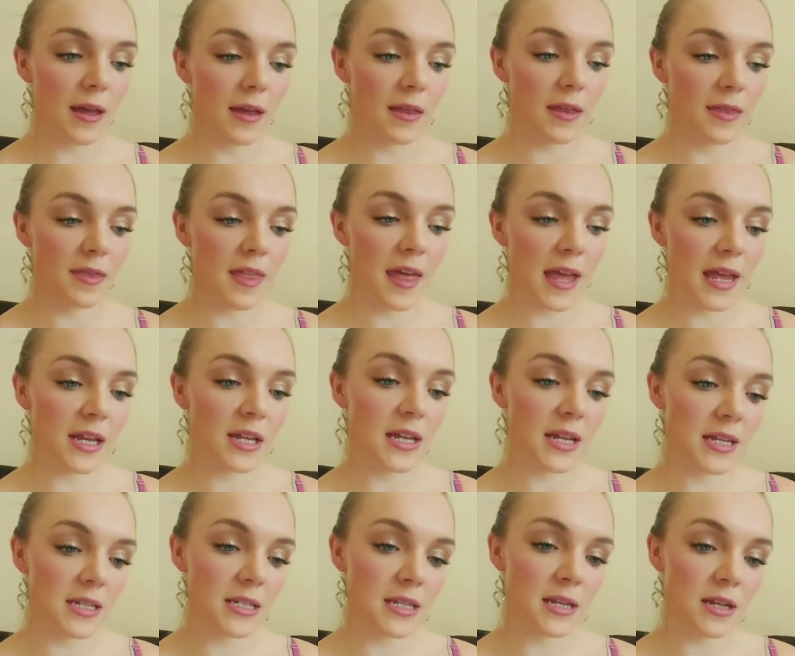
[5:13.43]
they
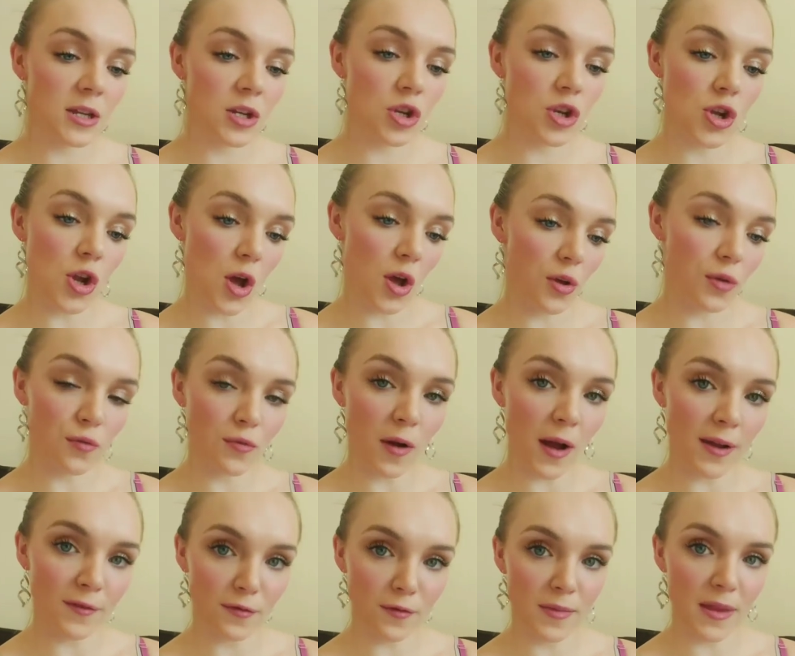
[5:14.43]
need to know
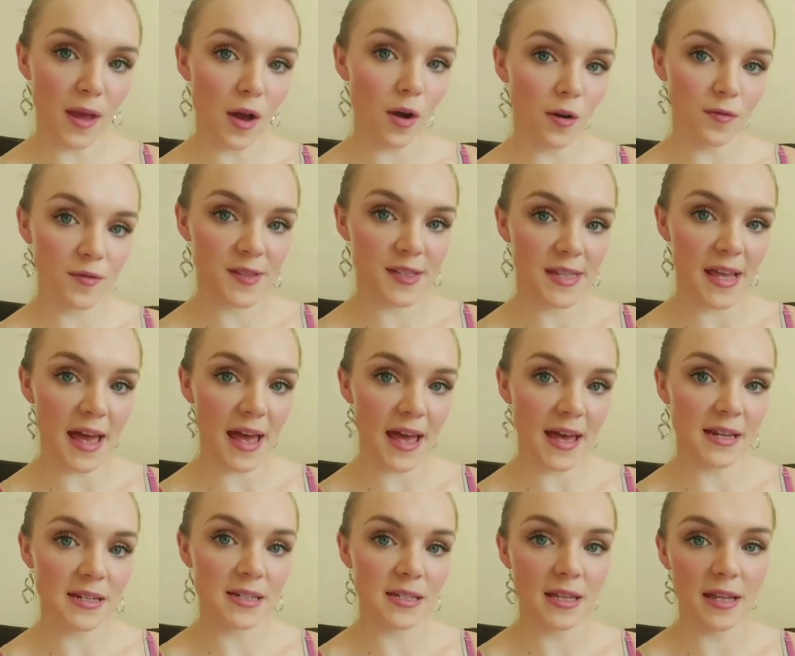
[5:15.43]
right from the
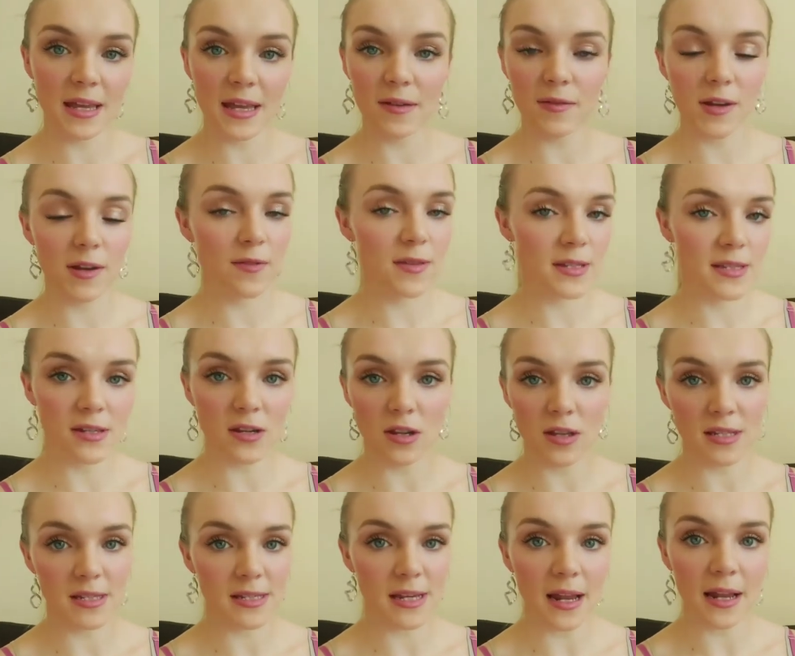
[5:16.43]
offset that even if there's
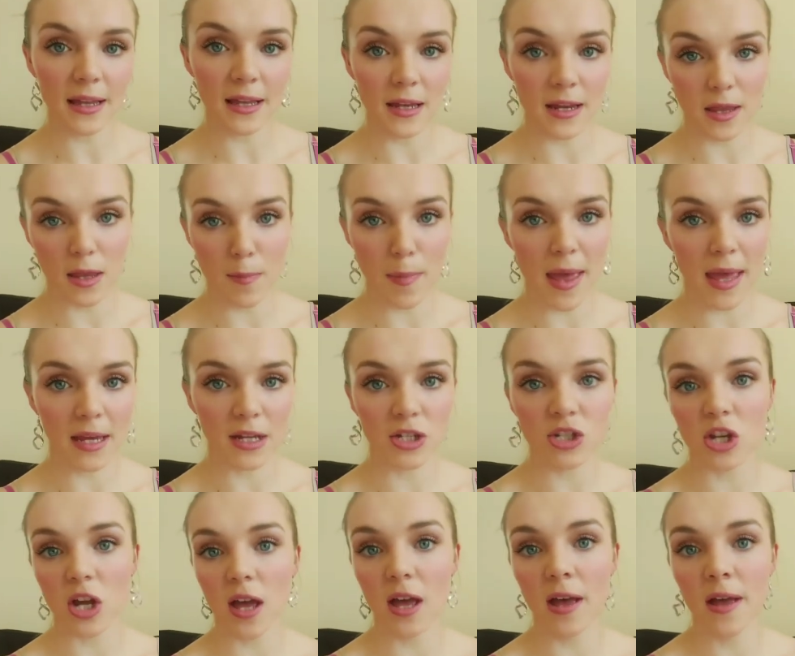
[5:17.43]
another stallion in the
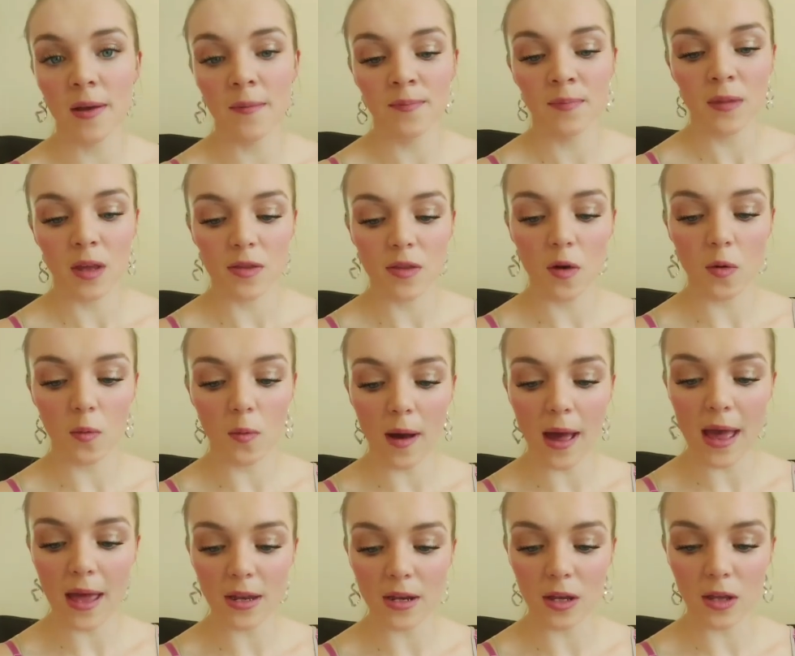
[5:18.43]
picture, that
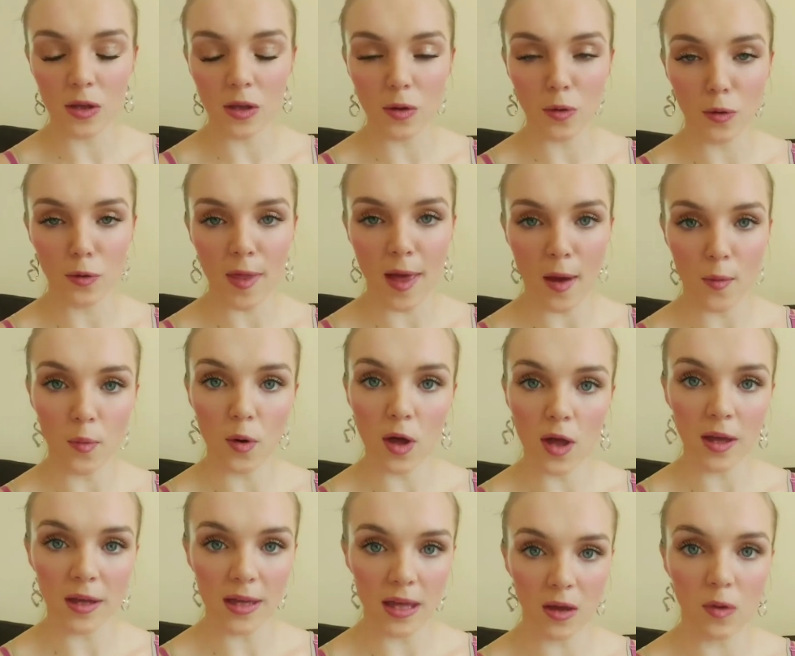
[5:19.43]
when you're there
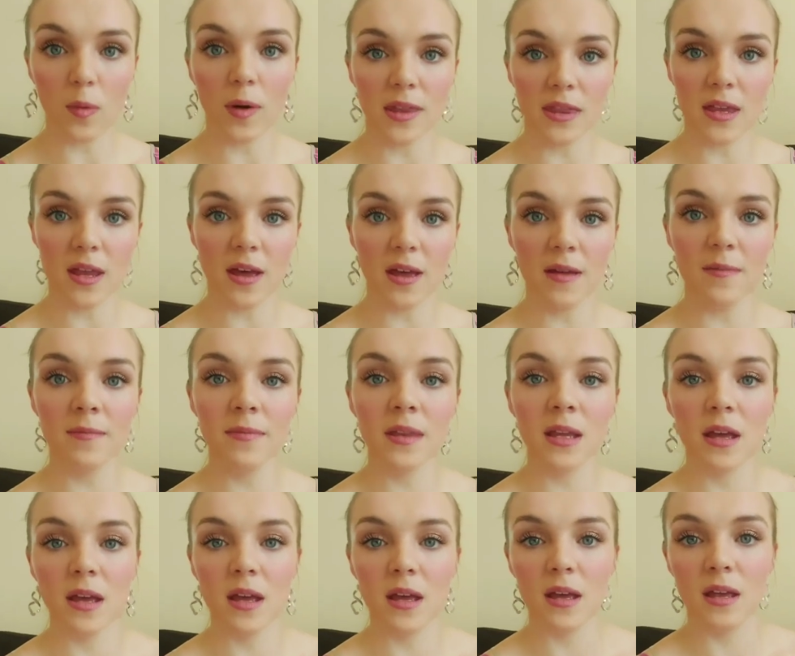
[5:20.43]
working with them,
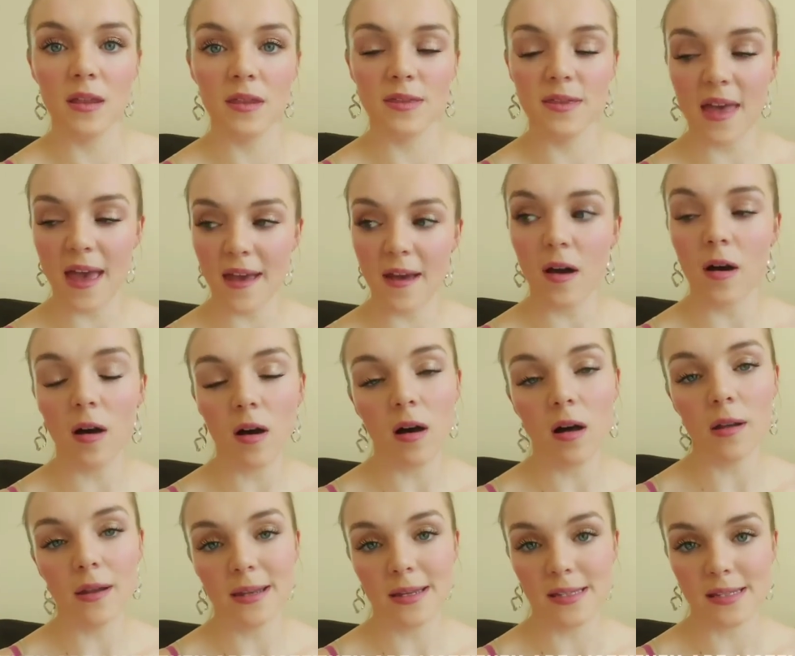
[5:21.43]
they
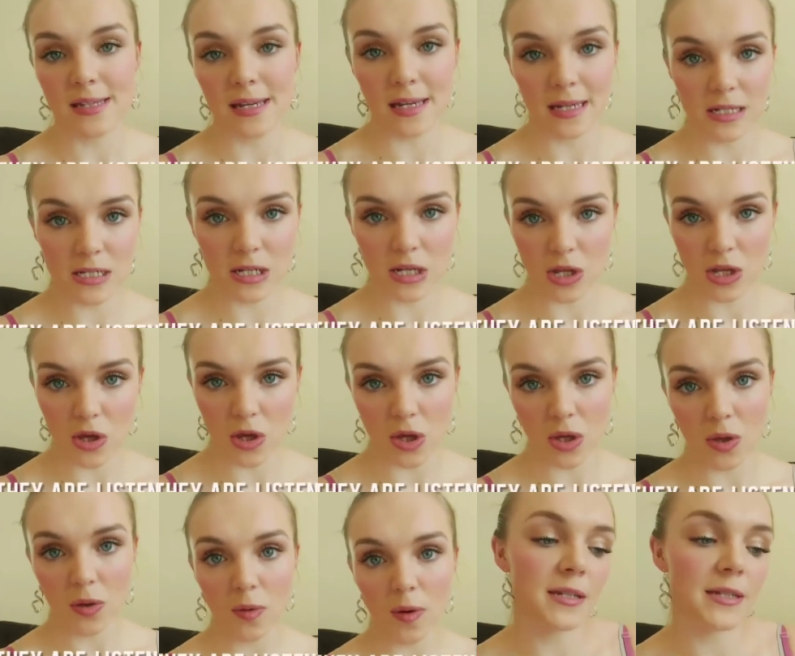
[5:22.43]
are listening to
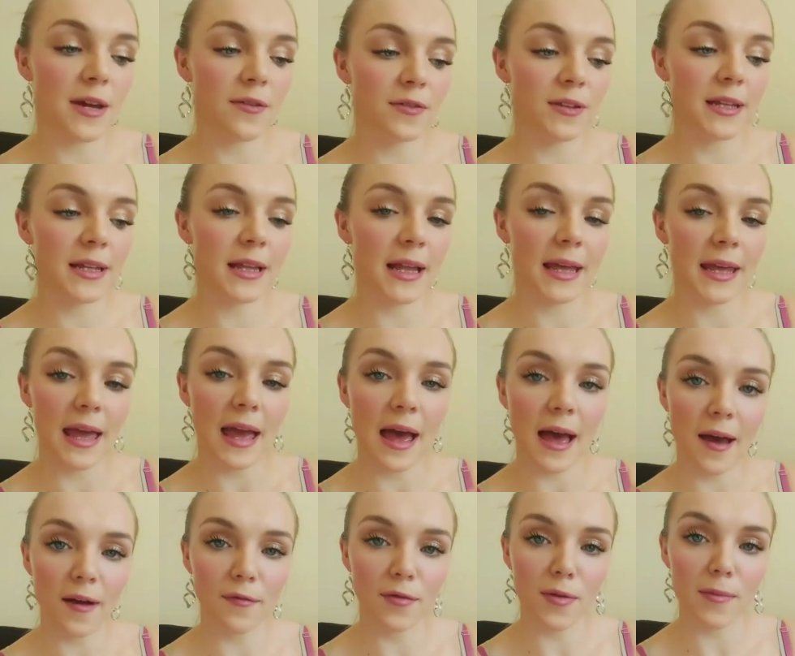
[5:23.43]
you. Definitely like
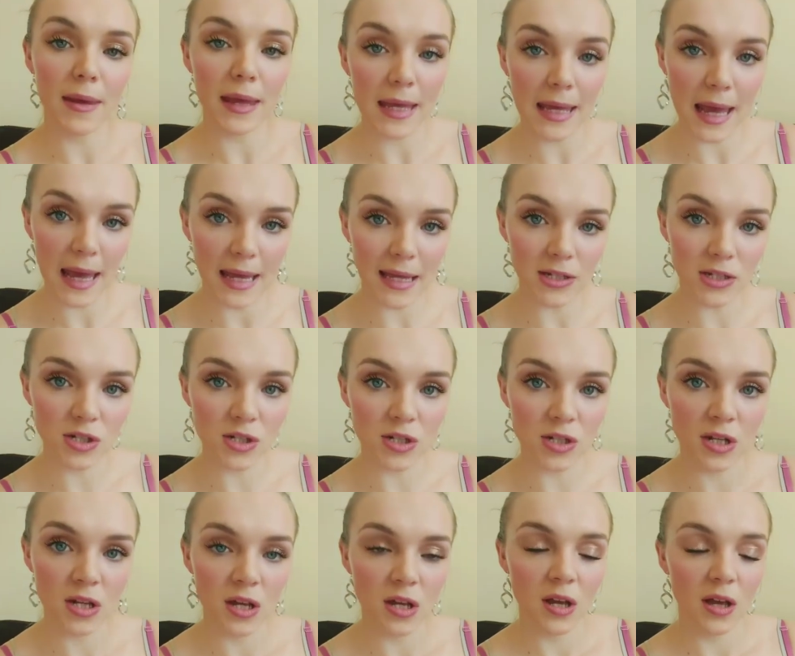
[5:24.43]
have them engaged,
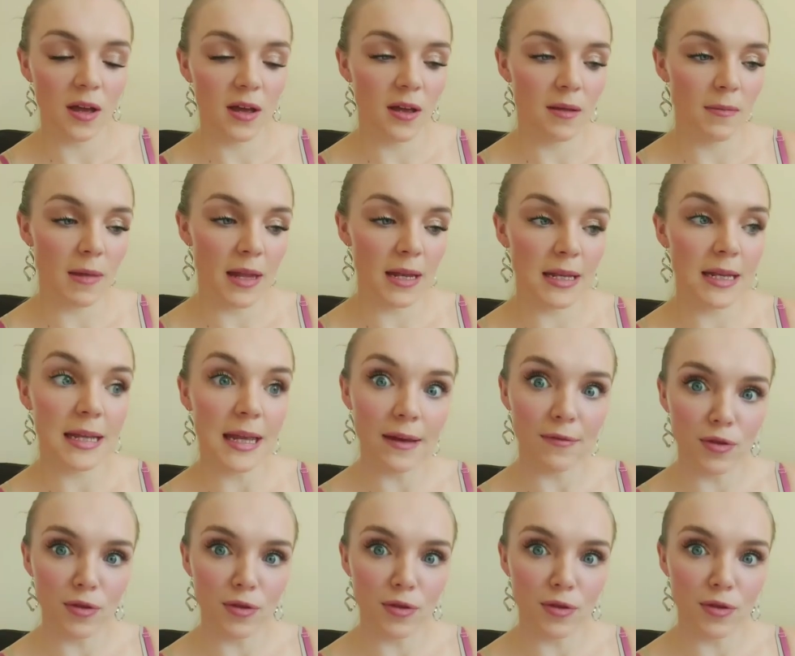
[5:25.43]
and